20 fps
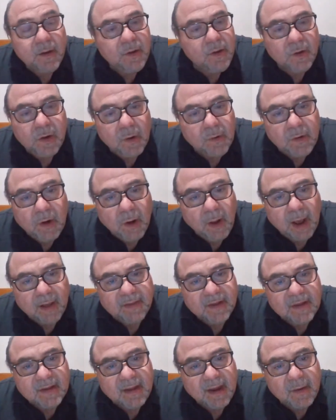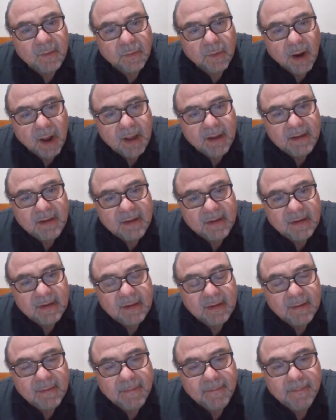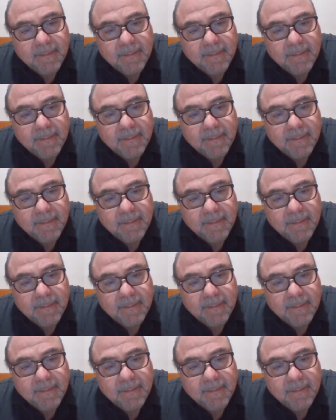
You don't know how this thing runs.